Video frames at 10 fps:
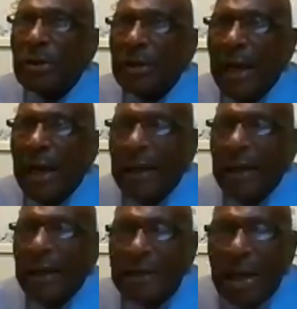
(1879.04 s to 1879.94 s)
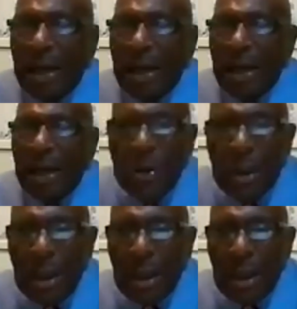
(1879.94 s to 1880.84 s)
it's kind of sound kind of
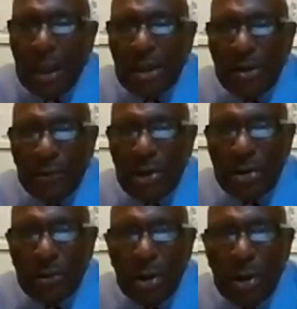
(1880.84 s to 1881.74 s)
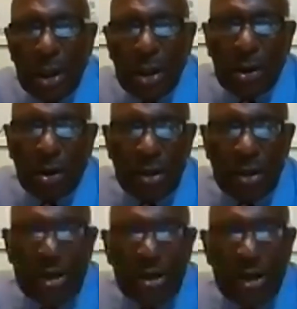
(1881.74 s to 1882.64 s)
controversial.
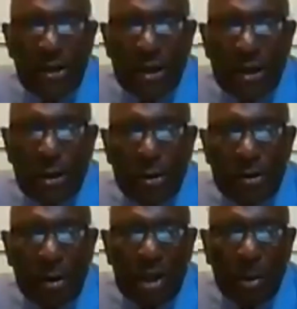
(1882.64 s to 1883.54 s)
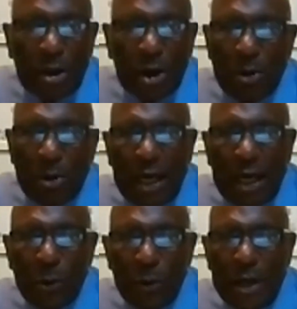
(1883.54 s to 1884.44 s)
Looks like Jesus is doing some double talk, but
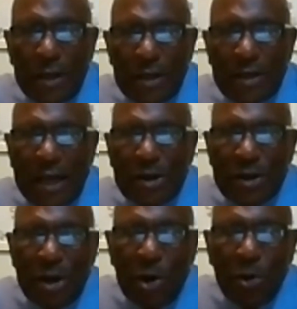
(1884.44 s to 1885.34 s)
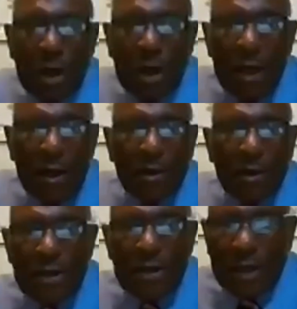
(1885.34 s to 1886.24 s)
you got to read this kind of slow
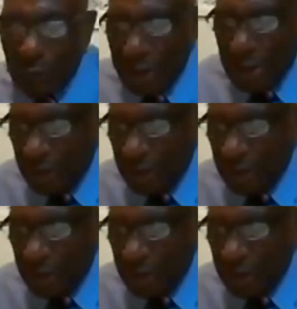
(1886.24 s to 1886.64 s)
to understand what